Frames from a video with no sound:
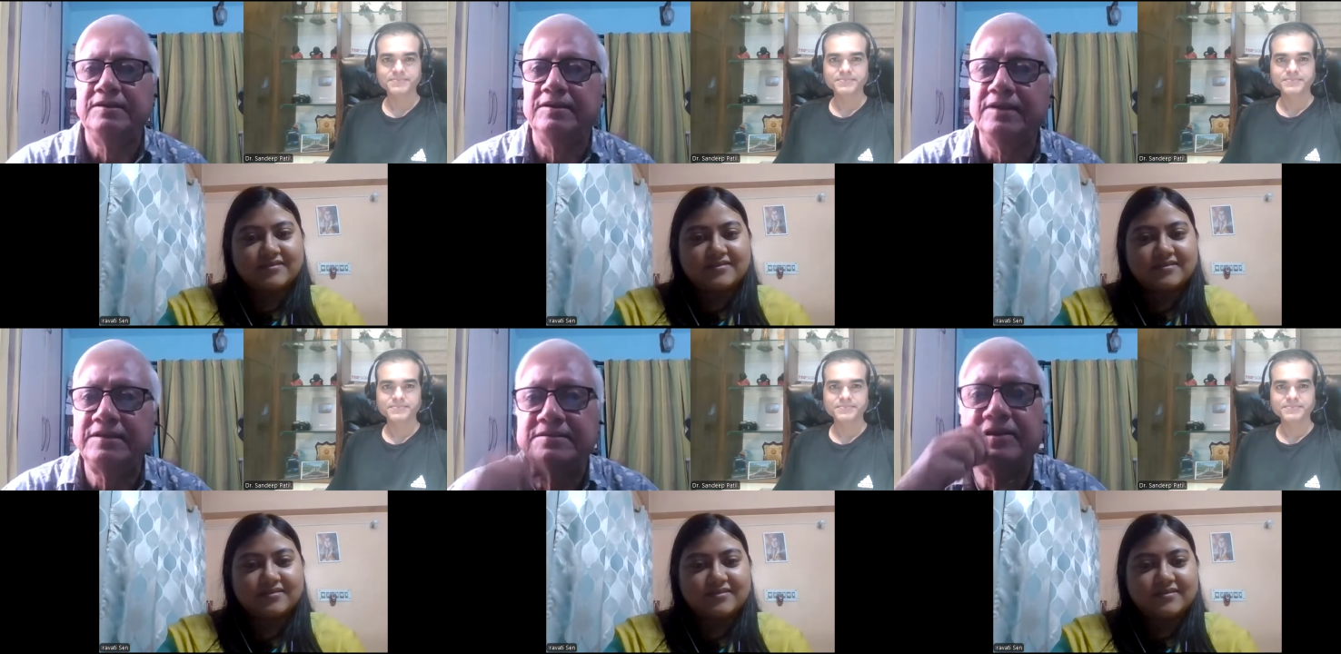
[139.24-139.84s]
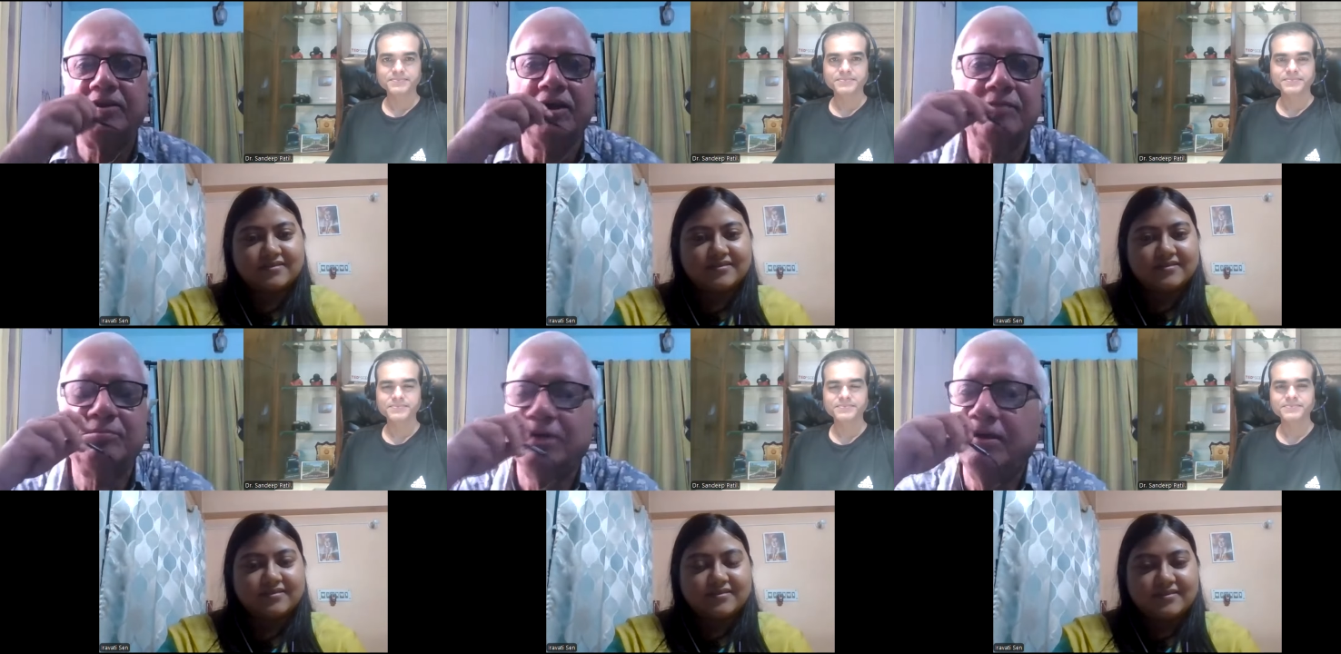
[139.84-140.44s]
Speaker 1: Yes, sir.
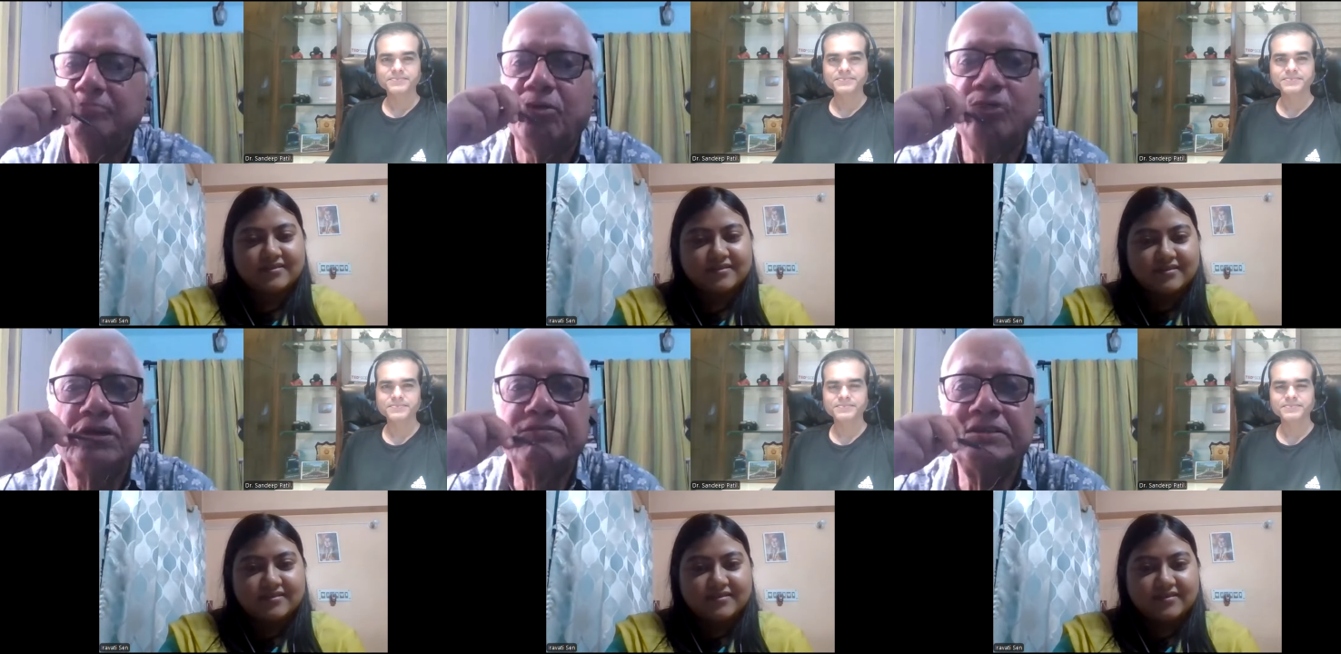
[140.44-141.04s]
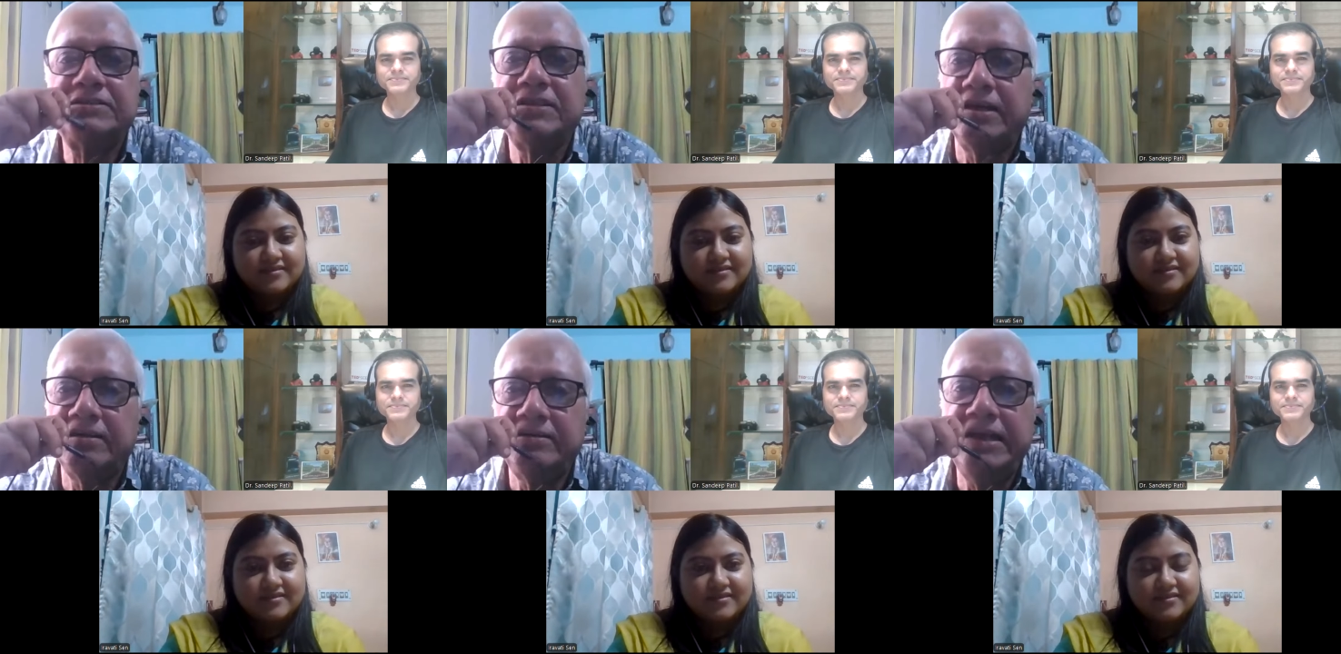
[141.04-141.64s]
Uh, uh, uh, both of us
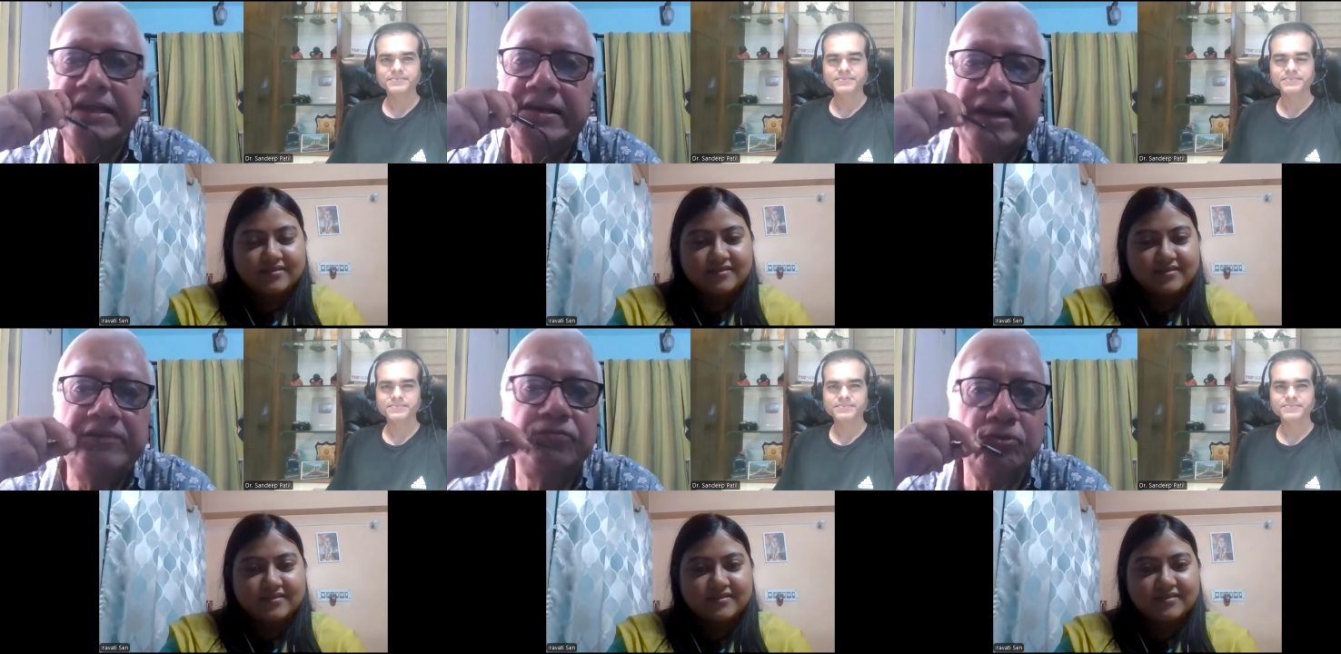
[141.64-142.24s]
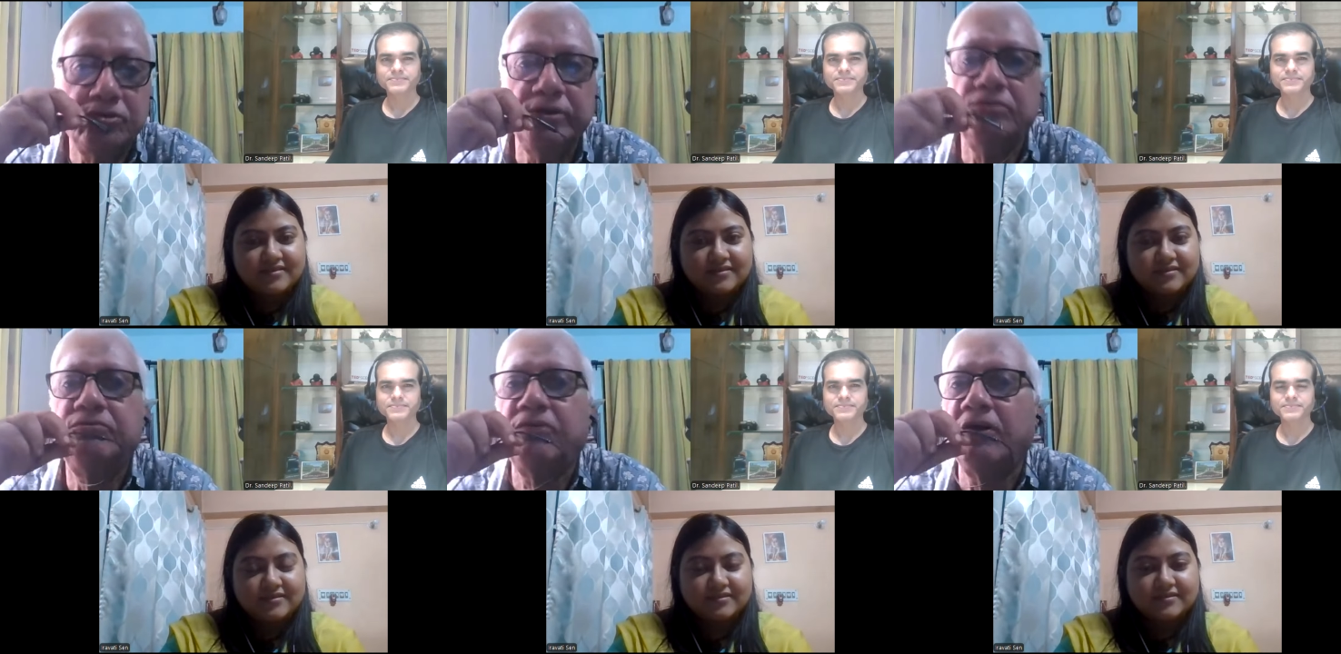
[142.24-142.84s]
are uh, really grateful to
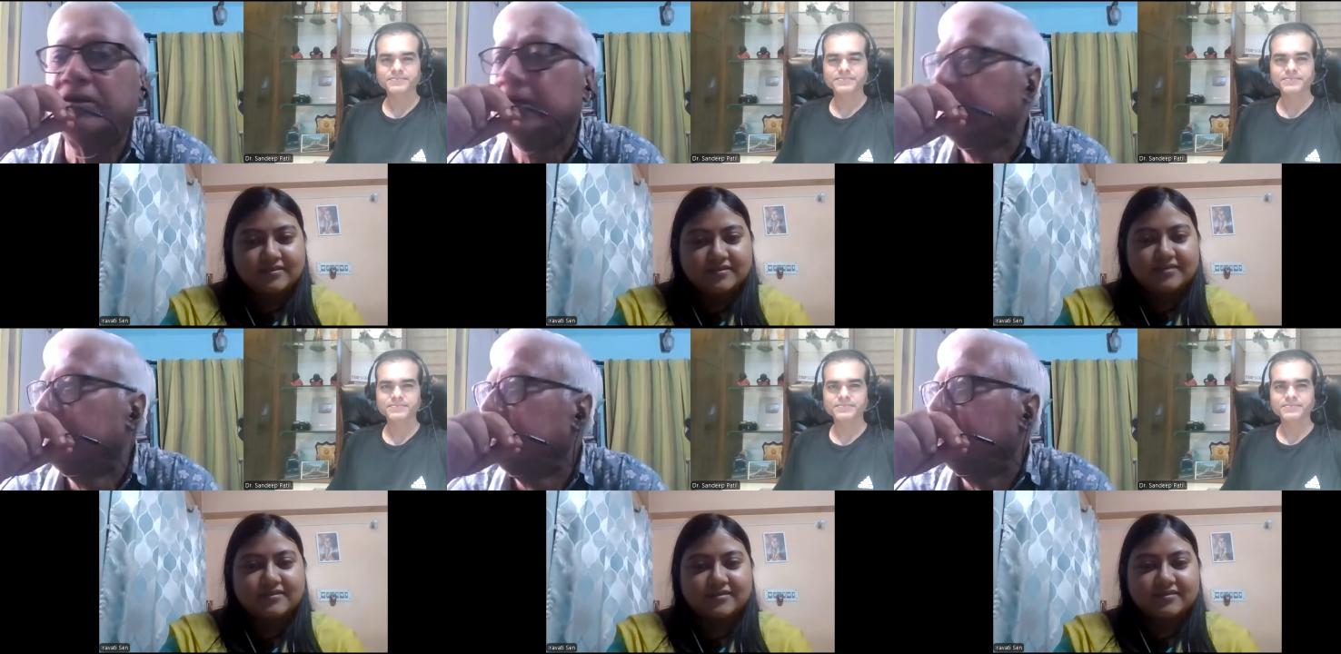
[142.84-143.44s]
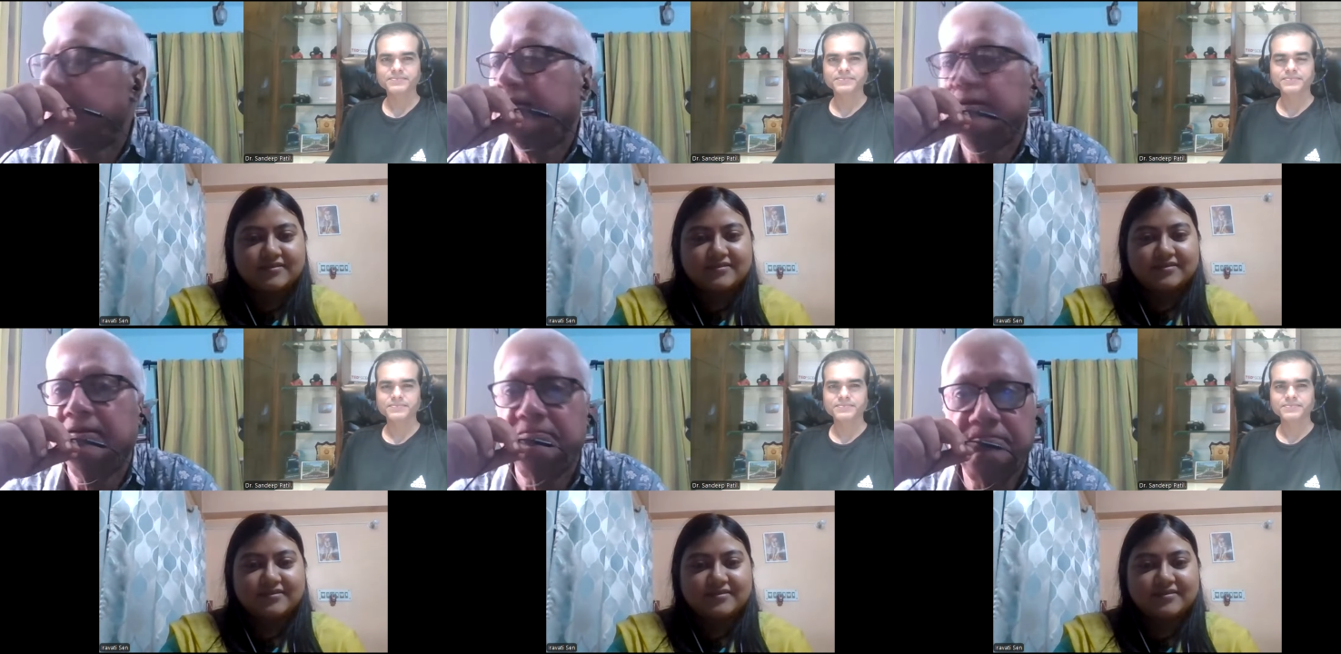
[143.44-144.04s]
you for
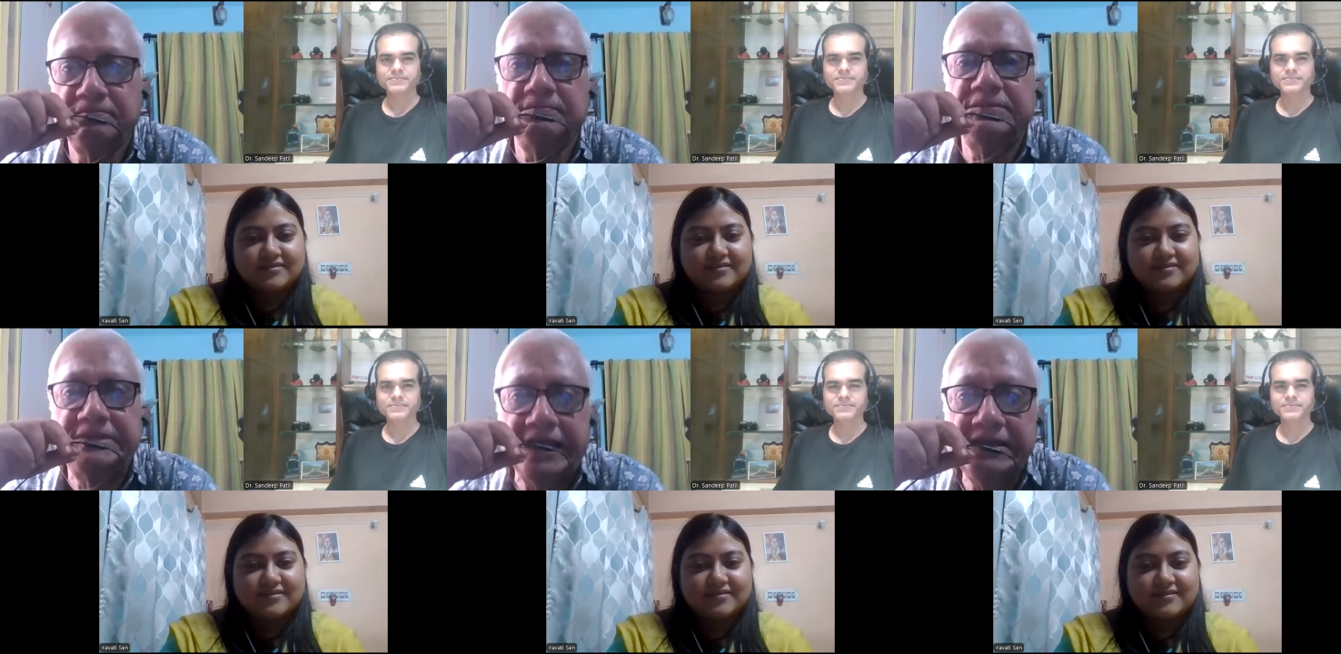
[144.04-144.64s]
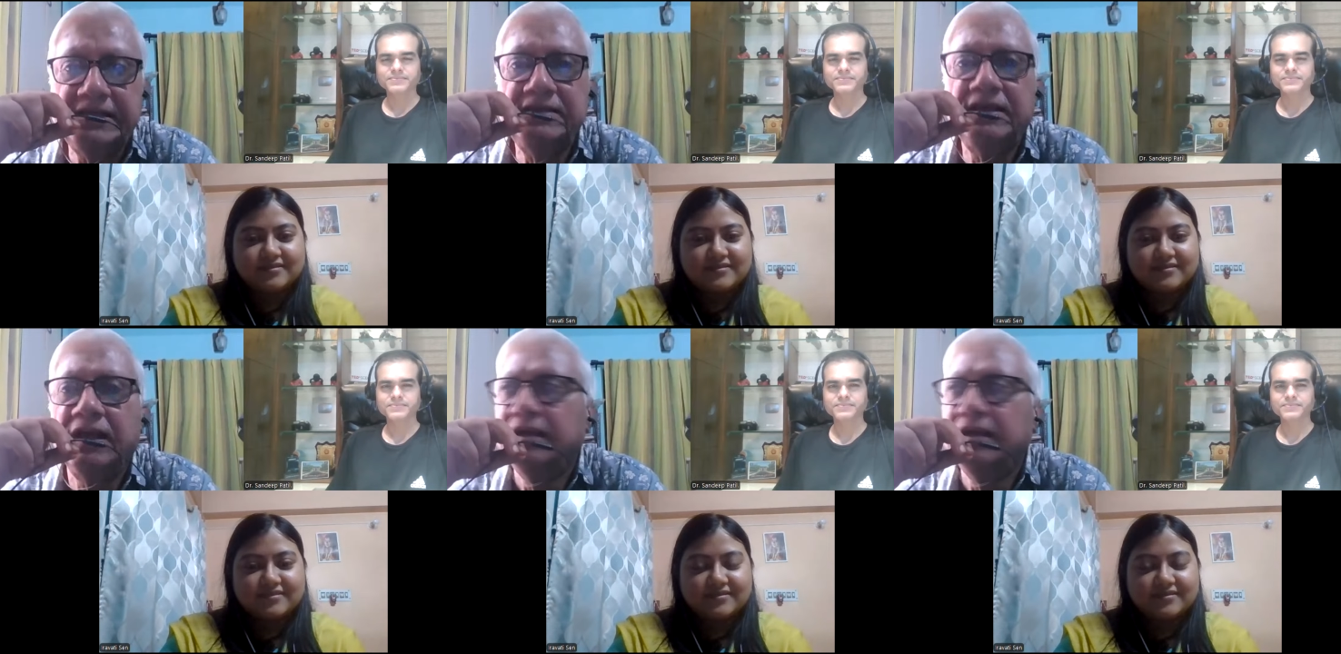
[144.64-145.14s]
uh, mm, changing